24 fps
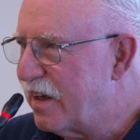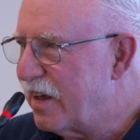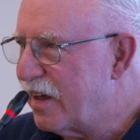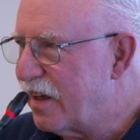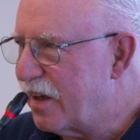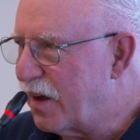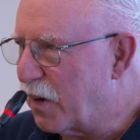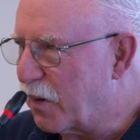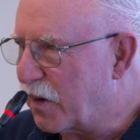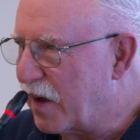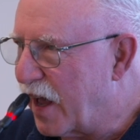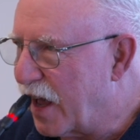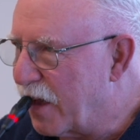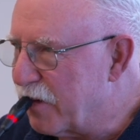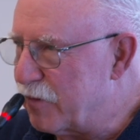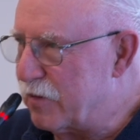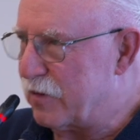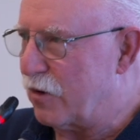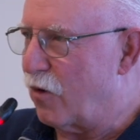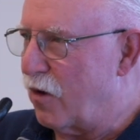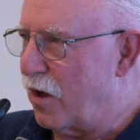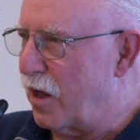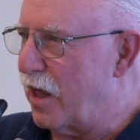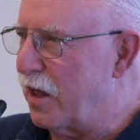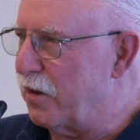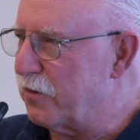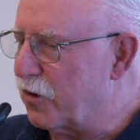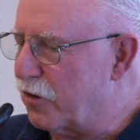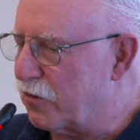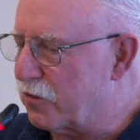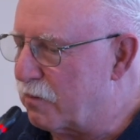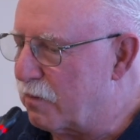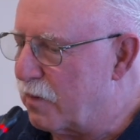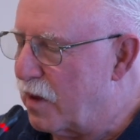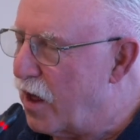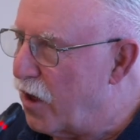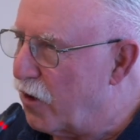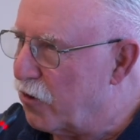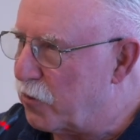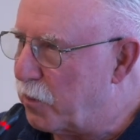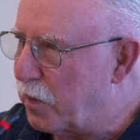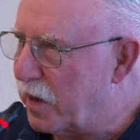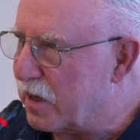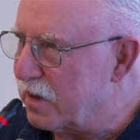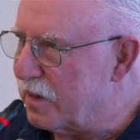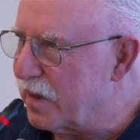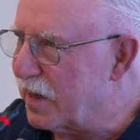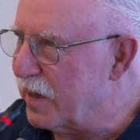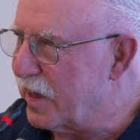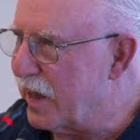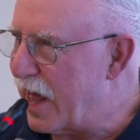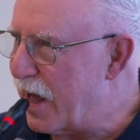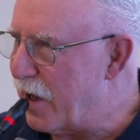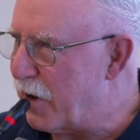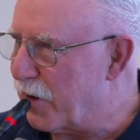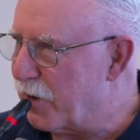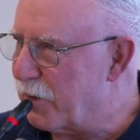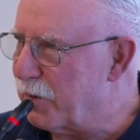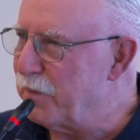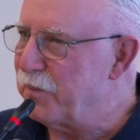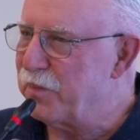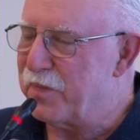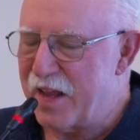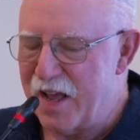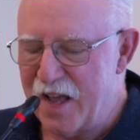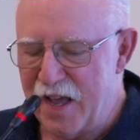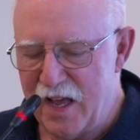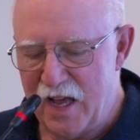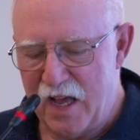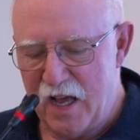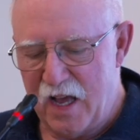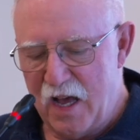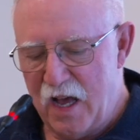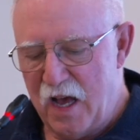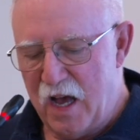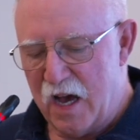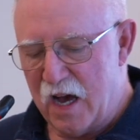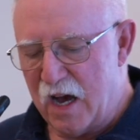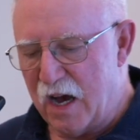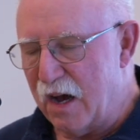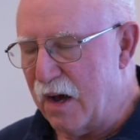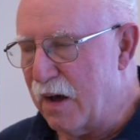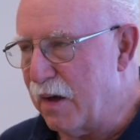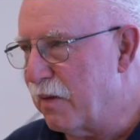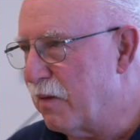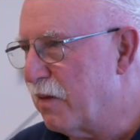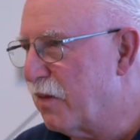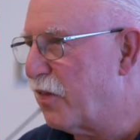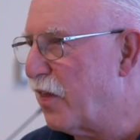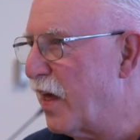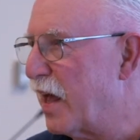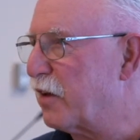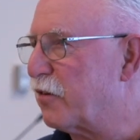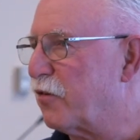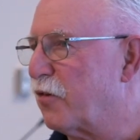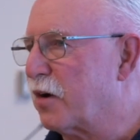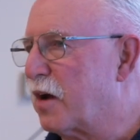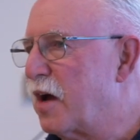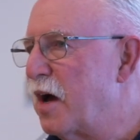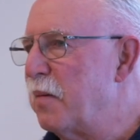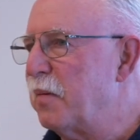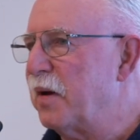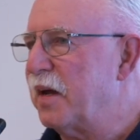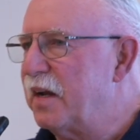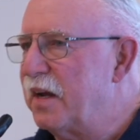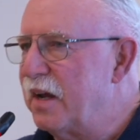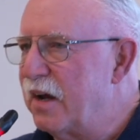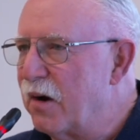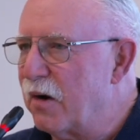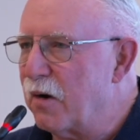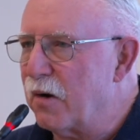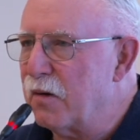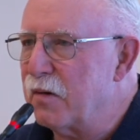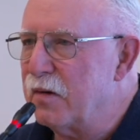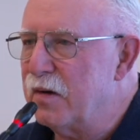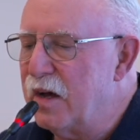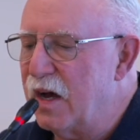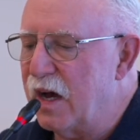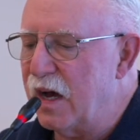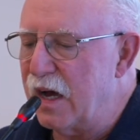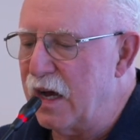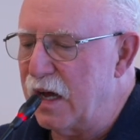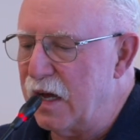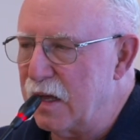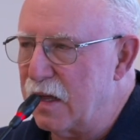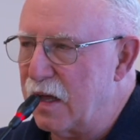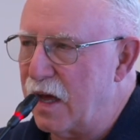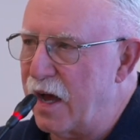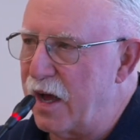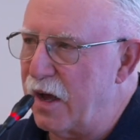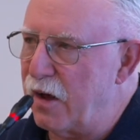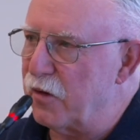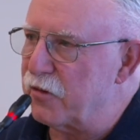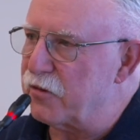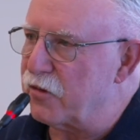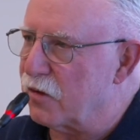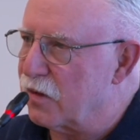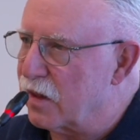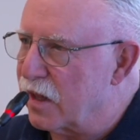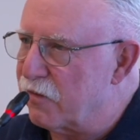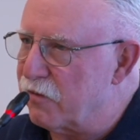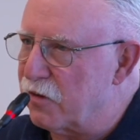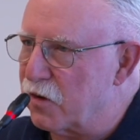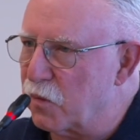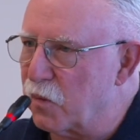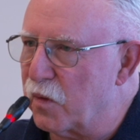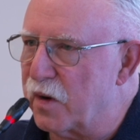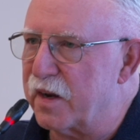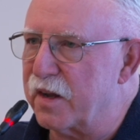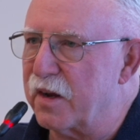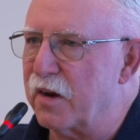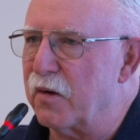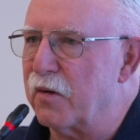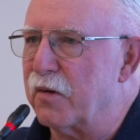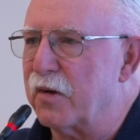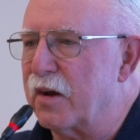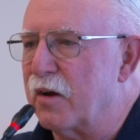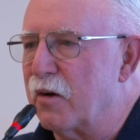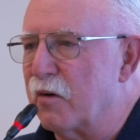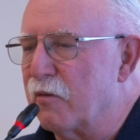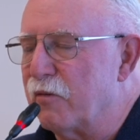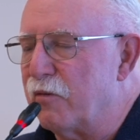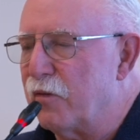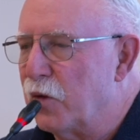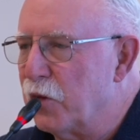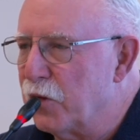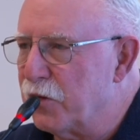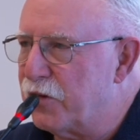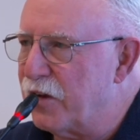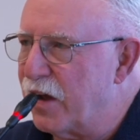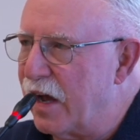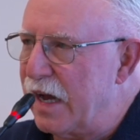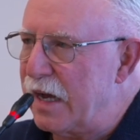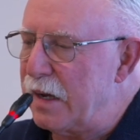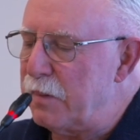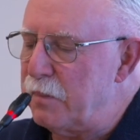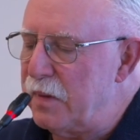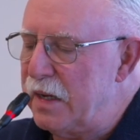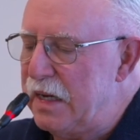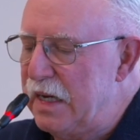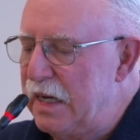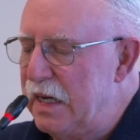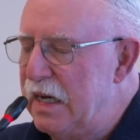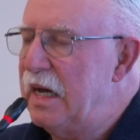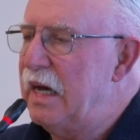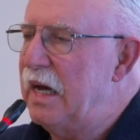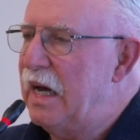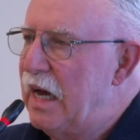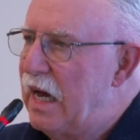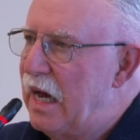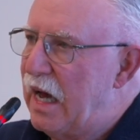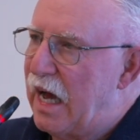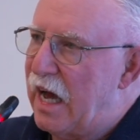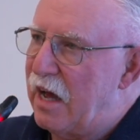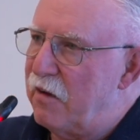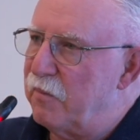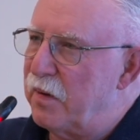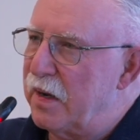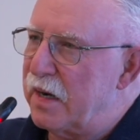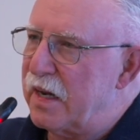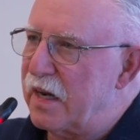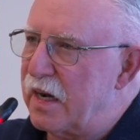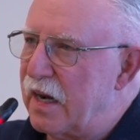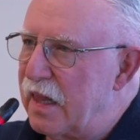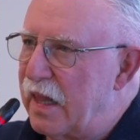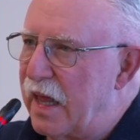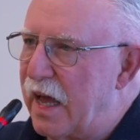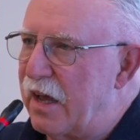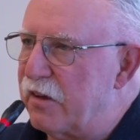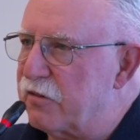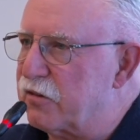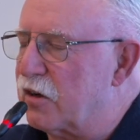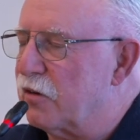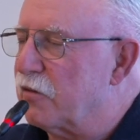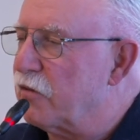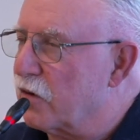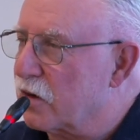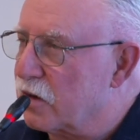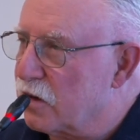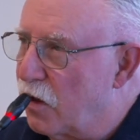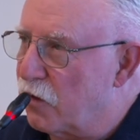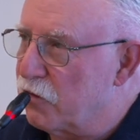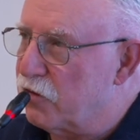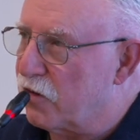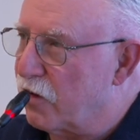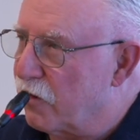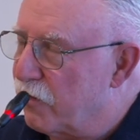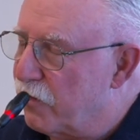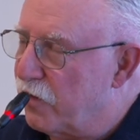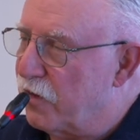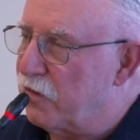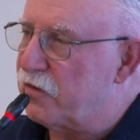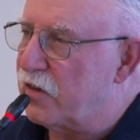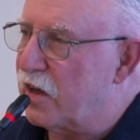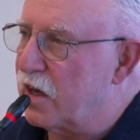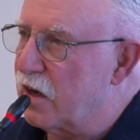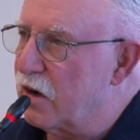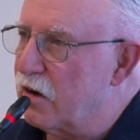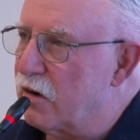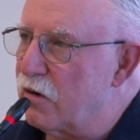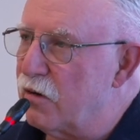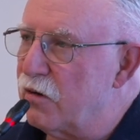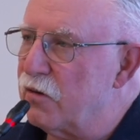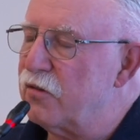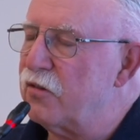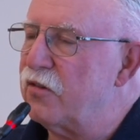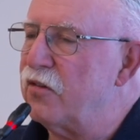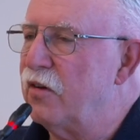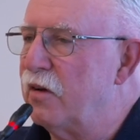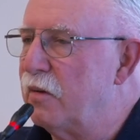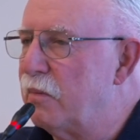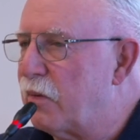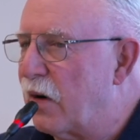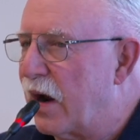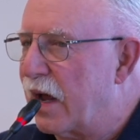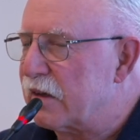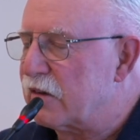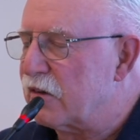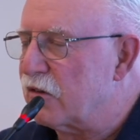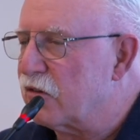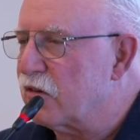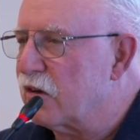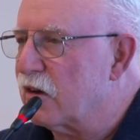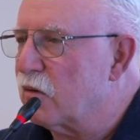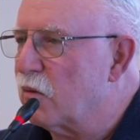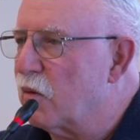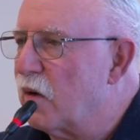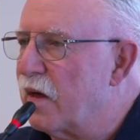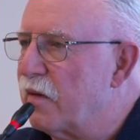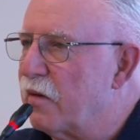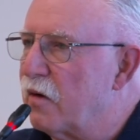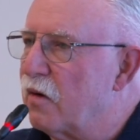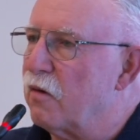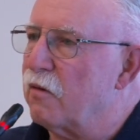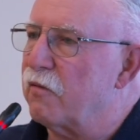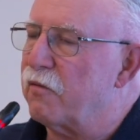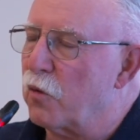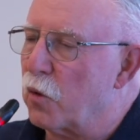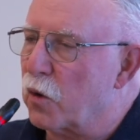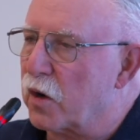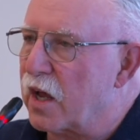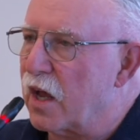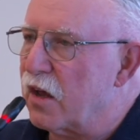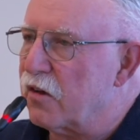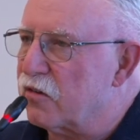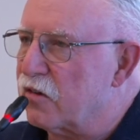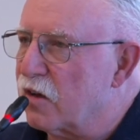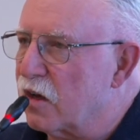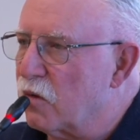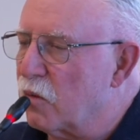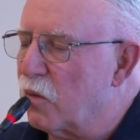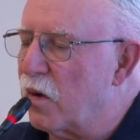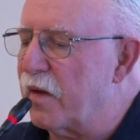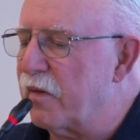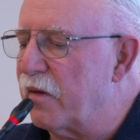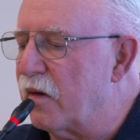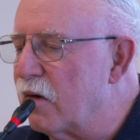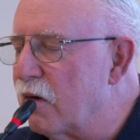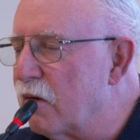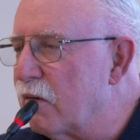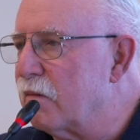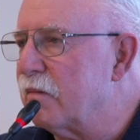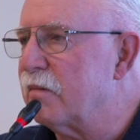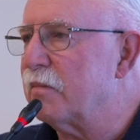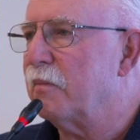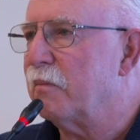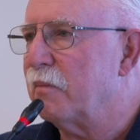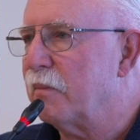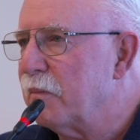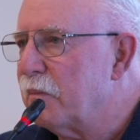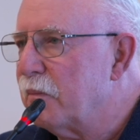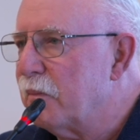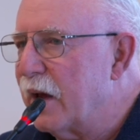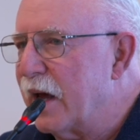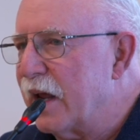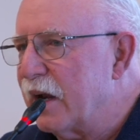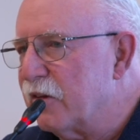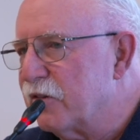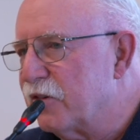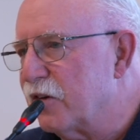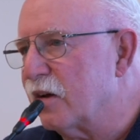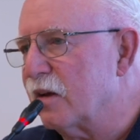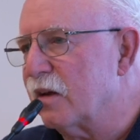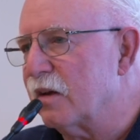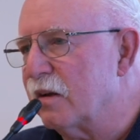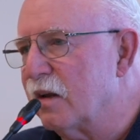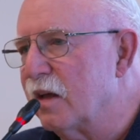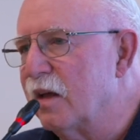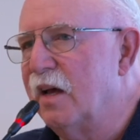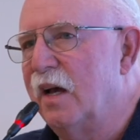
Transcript: Okay, so I'll speak a little louder. Thanks for coming here. I also live in Whittier here full-time. I've been in Alaska for close to 50 years, practicing weather, forecasting weather, managing